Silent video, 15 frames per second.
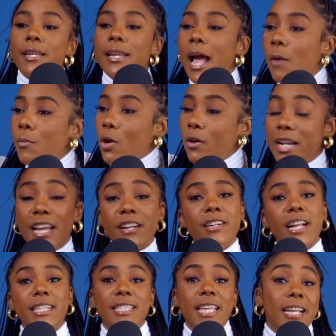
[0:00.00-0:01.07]
now we on the
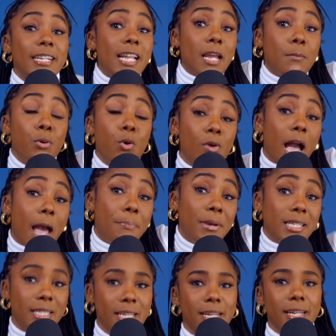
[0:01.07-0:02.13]
internet saying the dating pool got
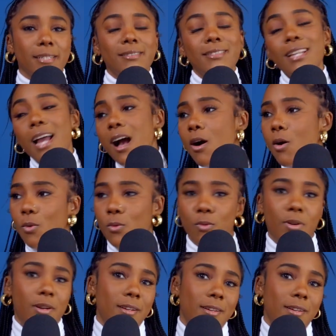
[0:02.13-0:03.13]
piss in it. No.